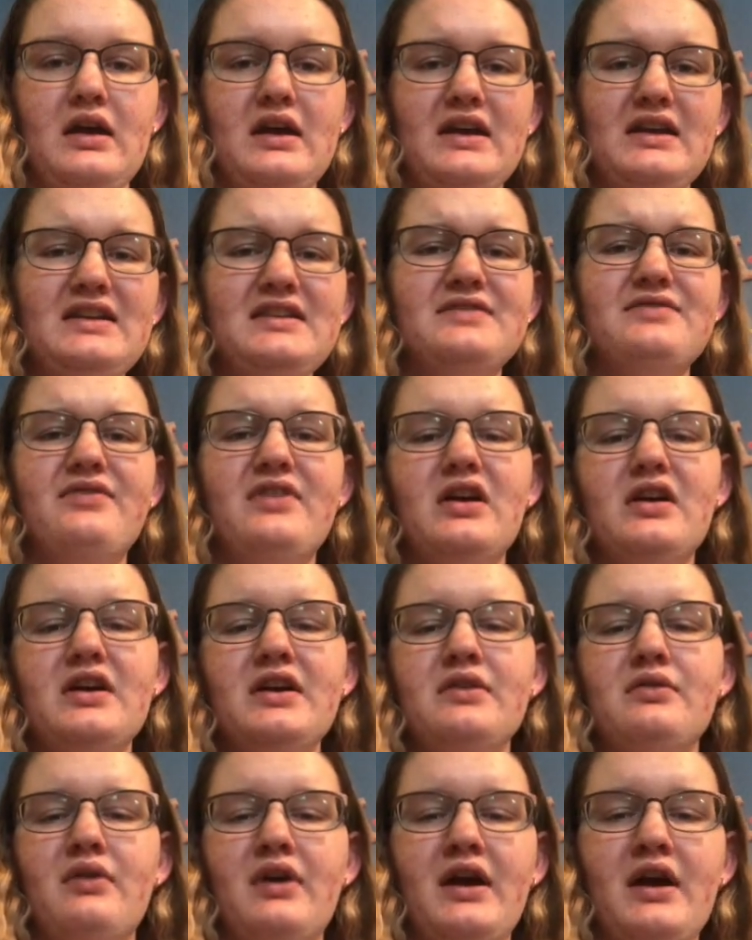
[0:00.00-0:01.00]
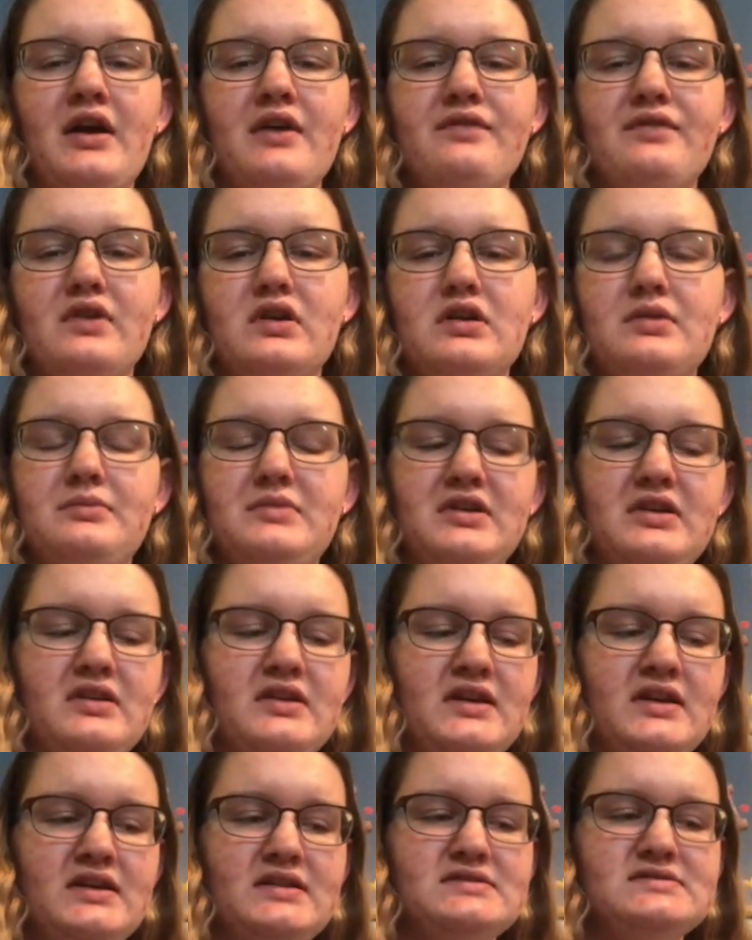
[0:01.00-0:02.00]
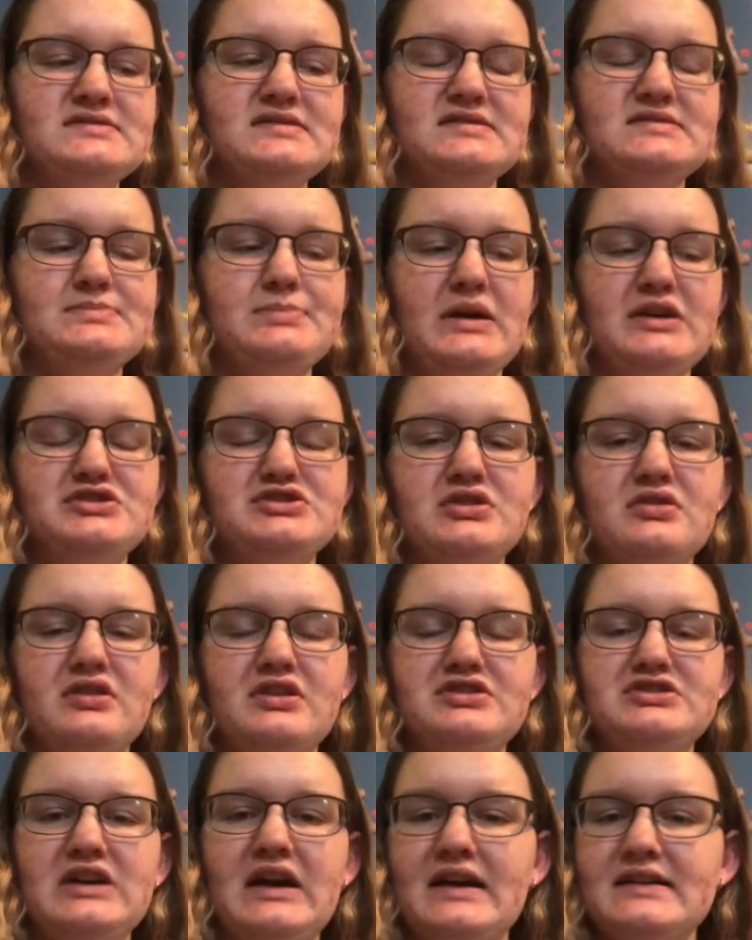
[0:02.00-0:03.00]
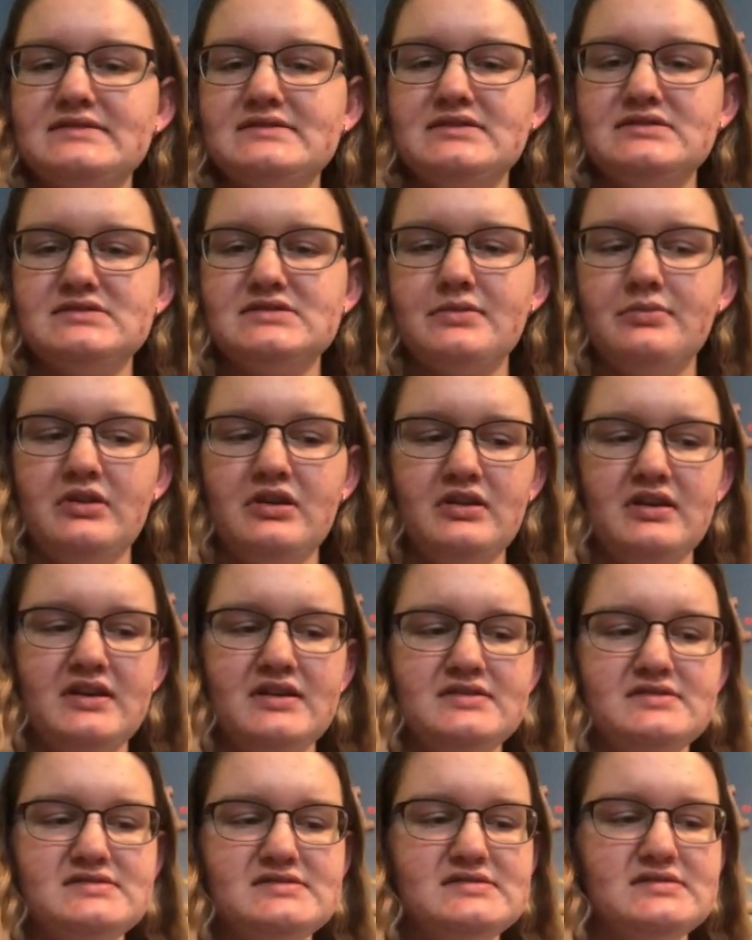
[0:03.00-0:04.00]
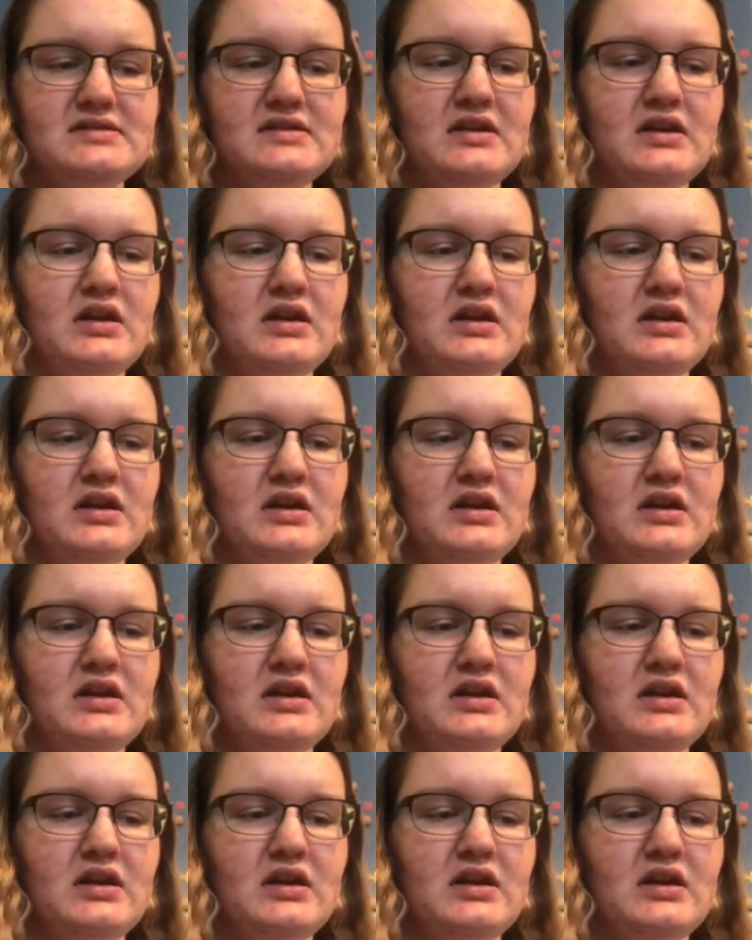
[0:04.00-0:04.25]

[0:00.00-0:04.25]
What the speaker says: it is very rare for chameleons, especially Jackson's chameleons,